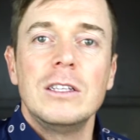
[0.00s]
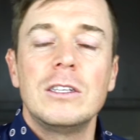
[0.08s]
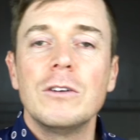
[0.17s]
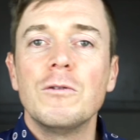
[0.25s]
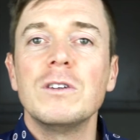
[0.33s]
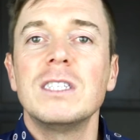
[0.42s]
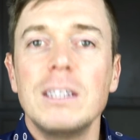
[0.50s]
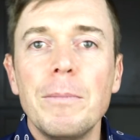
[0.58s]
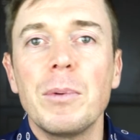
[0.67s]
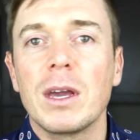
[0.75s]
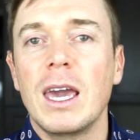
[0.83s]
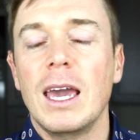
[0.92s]
to
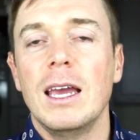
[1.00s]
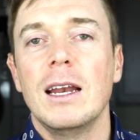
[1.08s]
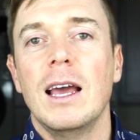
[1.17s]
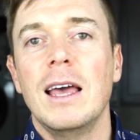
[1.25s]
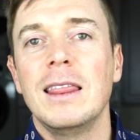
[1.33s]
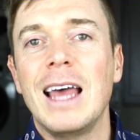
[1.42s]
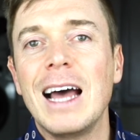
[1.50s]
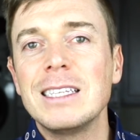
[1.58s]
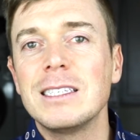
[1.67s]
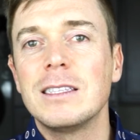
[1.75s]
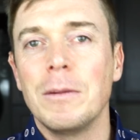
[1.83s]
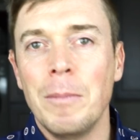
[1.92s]
reciprocate. And
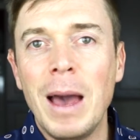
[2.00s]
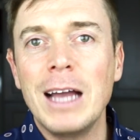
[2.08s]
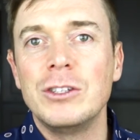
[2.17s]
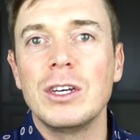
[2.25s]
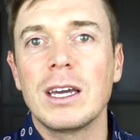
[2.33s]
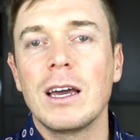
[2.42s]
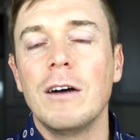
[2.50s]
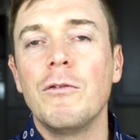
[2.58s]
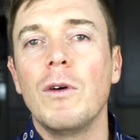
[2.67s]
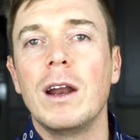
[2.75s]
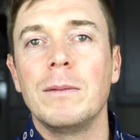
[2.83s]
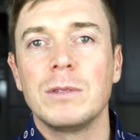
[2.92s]
that's the magic
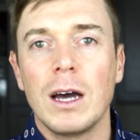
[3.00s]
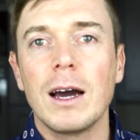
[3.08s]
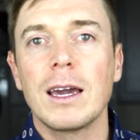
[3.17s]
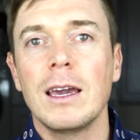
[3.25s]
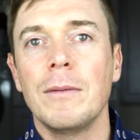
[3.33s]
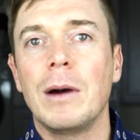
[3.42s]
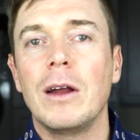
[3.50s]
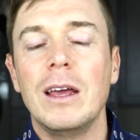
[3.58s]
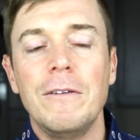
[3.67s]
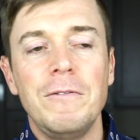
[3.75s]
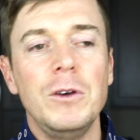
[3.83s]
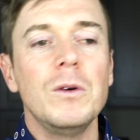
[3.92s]
of what I'm talking about.
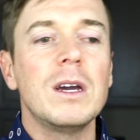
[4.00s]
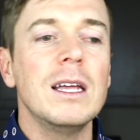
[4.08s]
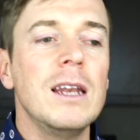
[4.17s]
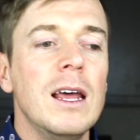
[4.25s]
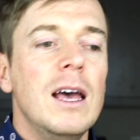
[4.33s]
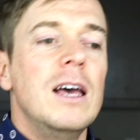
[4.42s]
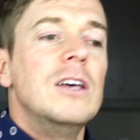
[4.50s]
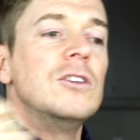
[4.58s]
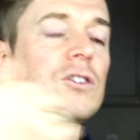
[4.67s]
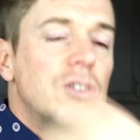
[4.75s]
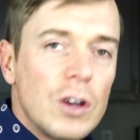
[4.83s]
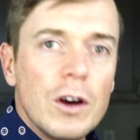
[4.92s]
If you can
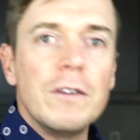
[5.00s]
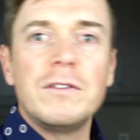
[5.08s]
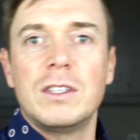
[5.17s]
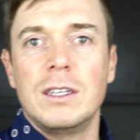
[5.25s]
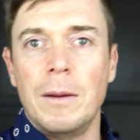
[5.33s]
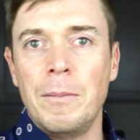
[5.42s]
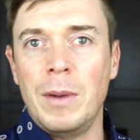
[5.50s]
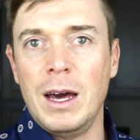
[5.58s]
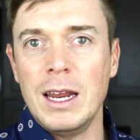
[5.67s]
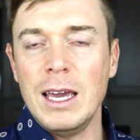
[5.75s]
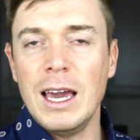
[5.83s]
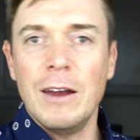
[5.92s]
serve
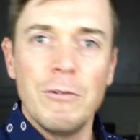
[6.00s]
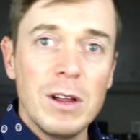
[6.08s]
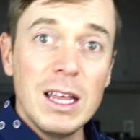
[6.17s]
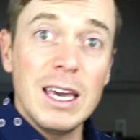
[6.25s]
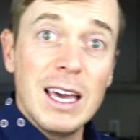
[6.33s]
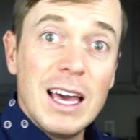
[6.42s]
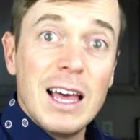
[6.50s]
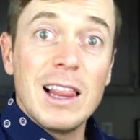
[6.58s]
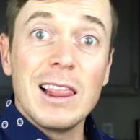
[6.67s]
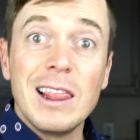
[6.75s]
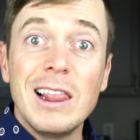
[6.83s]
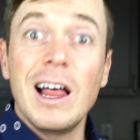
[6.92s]
somebody and really
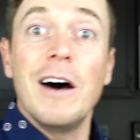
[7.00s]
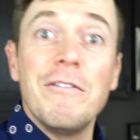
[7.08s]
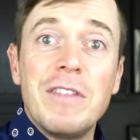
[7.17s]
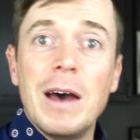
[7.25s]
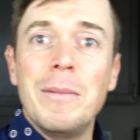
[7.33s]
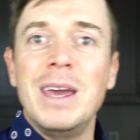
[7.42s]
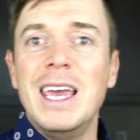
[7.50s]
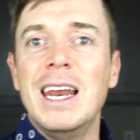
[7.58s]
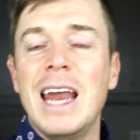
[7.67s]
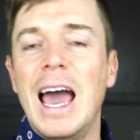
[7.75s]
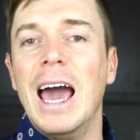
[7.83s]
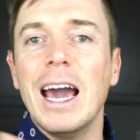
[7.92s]
love them
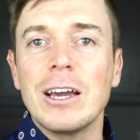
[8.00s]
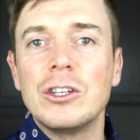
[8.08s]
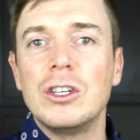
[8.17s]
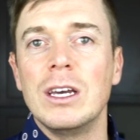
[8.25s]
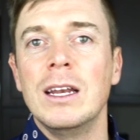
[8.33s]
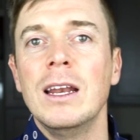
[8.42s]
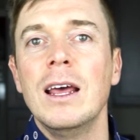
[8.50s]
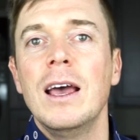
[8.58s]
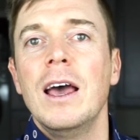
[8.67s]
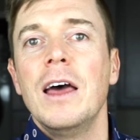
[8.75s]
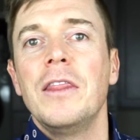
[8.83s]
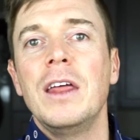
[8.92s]
in action,
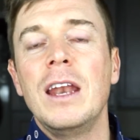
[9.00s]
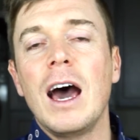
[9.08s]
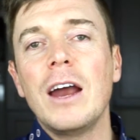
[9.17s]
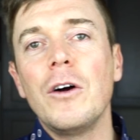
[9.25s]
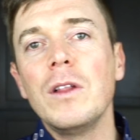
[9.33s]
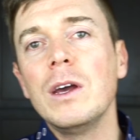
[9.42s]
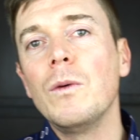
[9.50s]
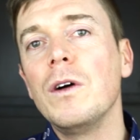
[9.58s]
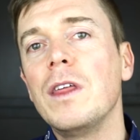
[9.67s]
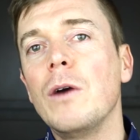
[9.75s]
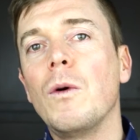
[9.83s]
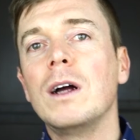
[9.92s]
then not only will
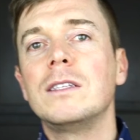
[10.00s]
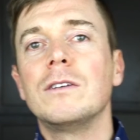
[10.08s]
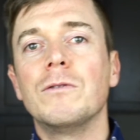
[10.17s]
they want to